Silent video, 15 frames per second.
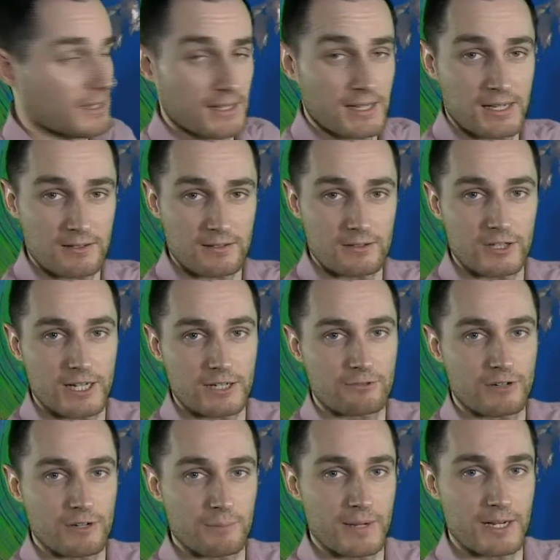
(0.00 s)
Here's the jet
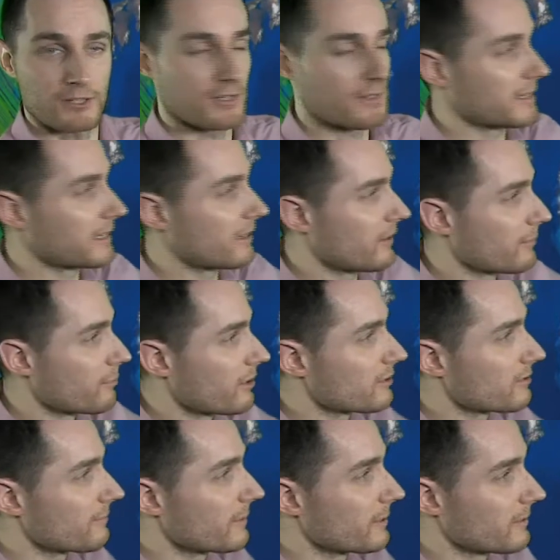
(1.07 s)
stream picture, the high
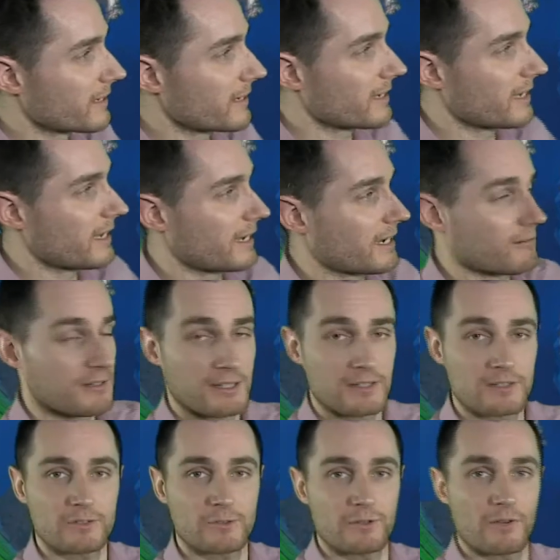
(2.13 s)
pressure building in here in
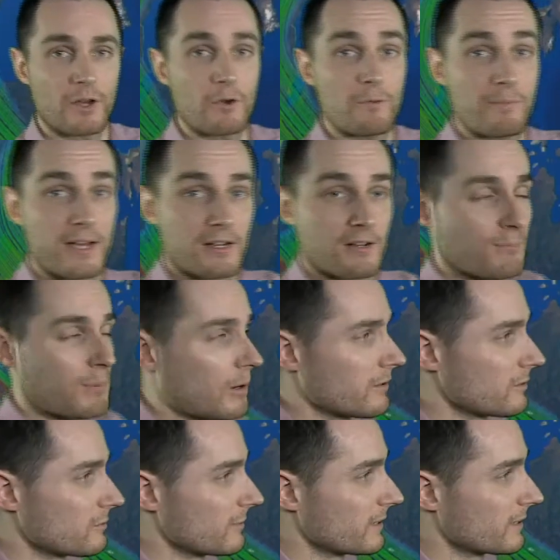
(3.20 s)
this sort of omega block,
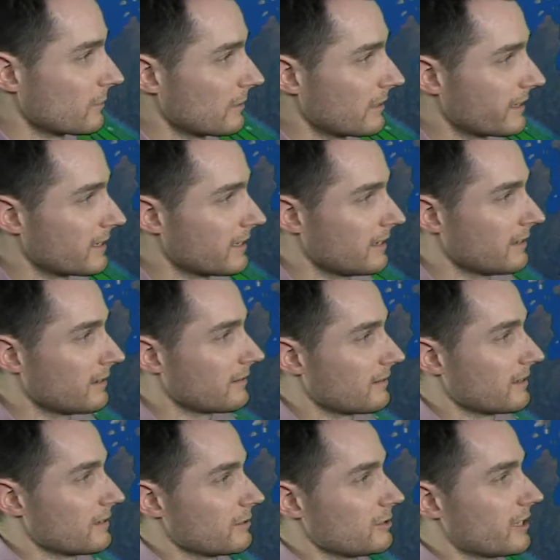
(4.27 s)
as we call it.
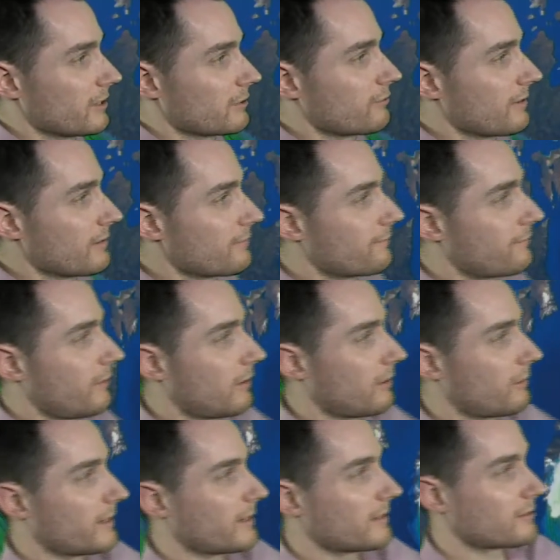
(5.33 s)
The jet stream
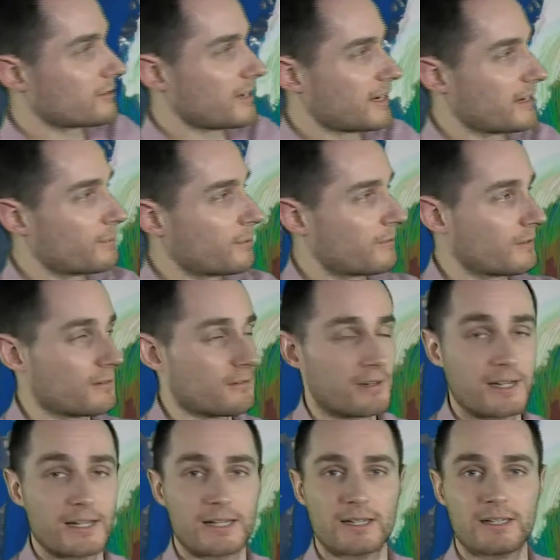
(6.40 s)
following the shape of the
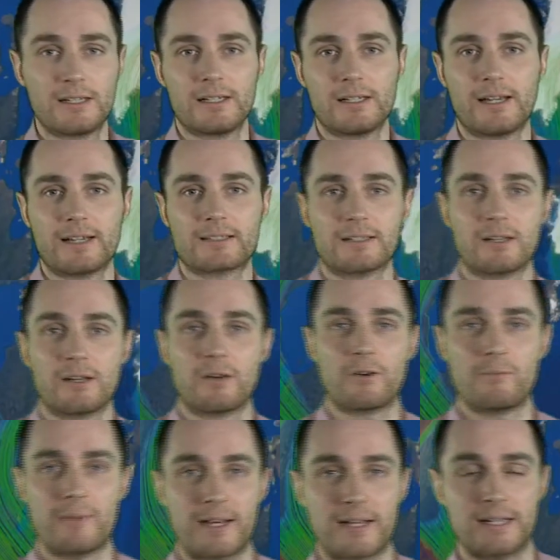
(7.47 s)
Greek letter
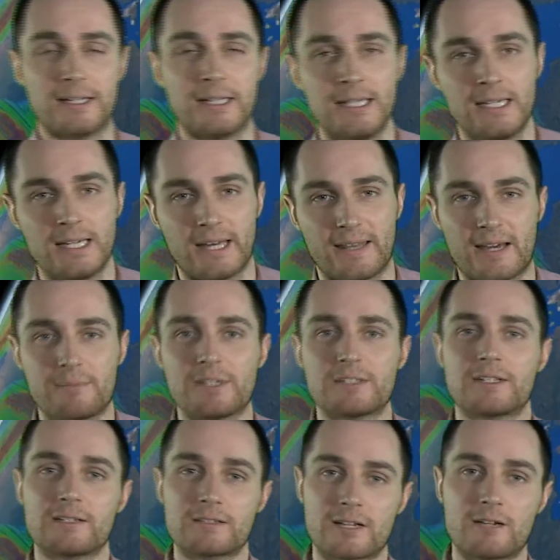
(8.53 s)
omega. And that means
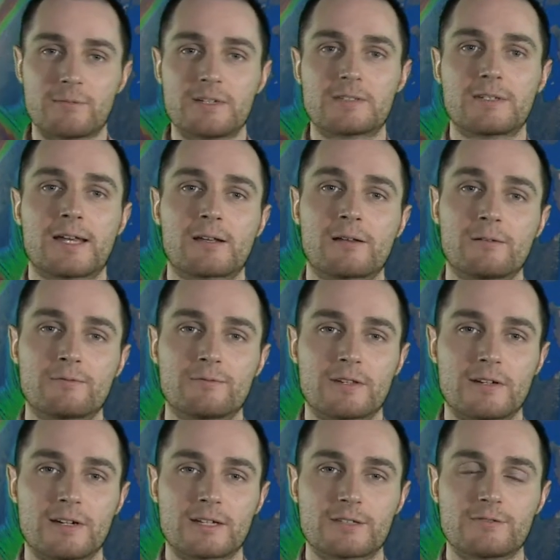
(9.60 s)
things are going to be settled for the
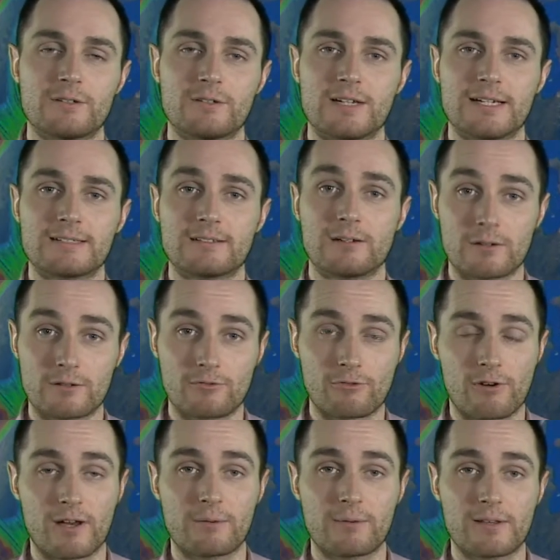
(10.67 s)
next few days. A lot of
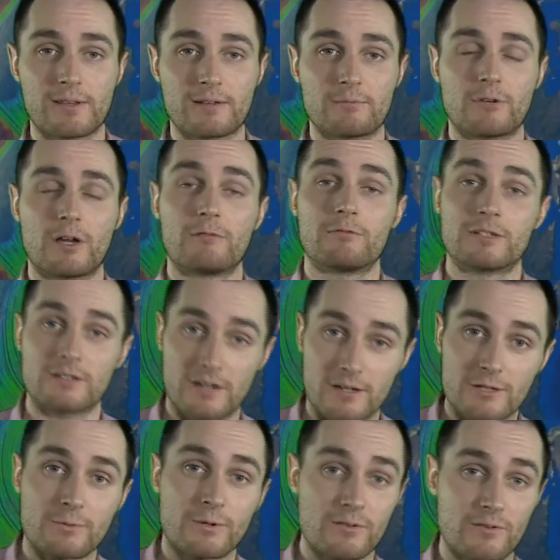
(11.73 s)
dry weather, a return
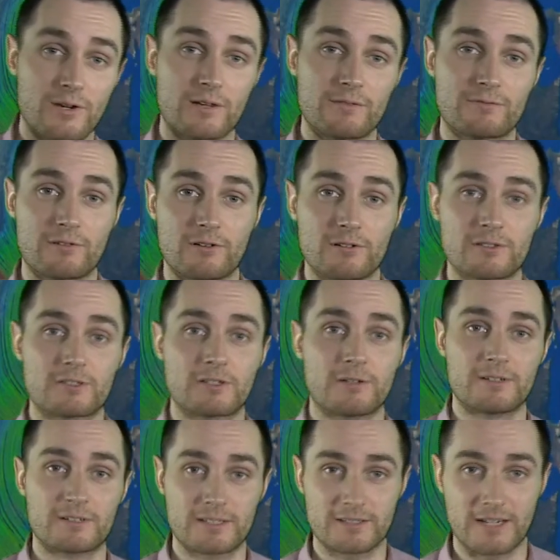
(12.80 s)
to overnight frost, so
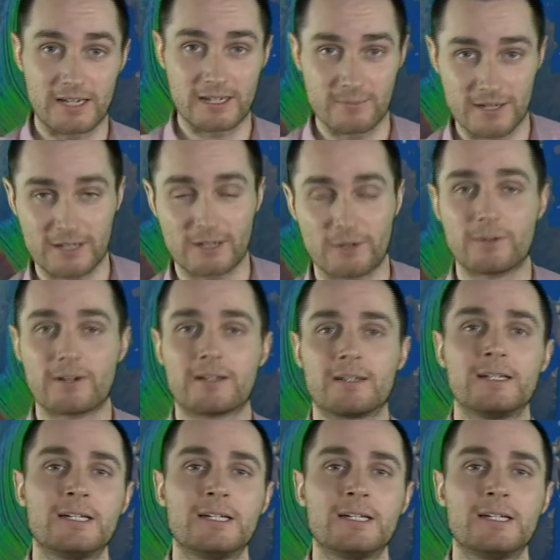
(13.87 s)
it's getting a bit colder,